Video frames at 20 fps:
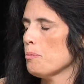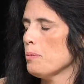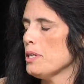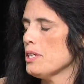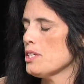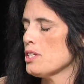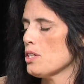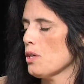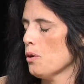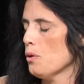
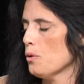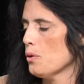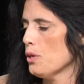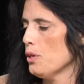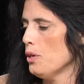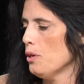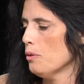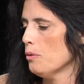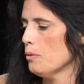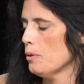so, you
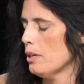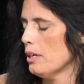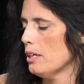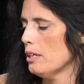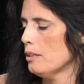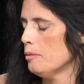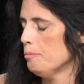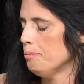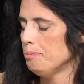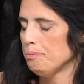
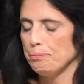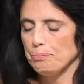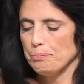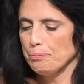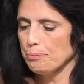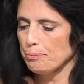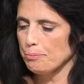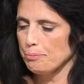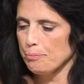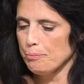know,
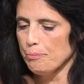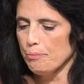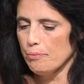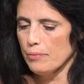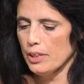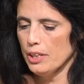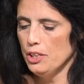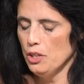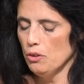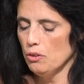
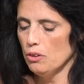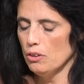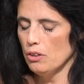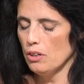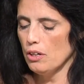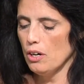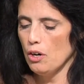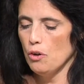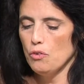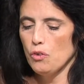you know,
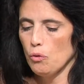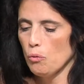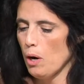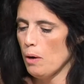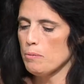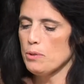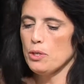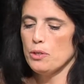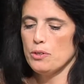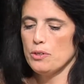
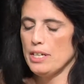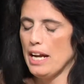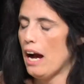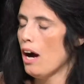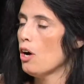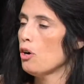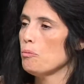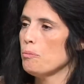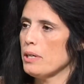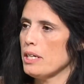overwhelmed or
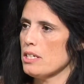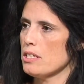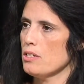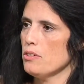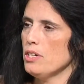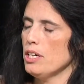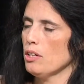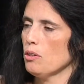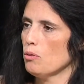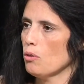down because you
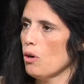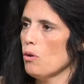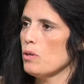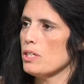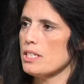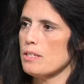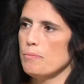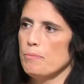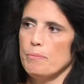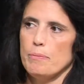didn't grow.
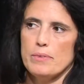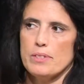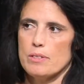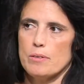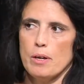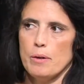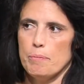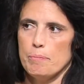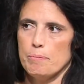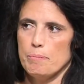It's
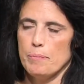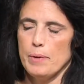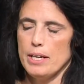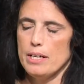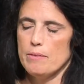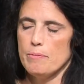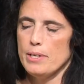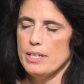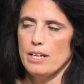not, maybe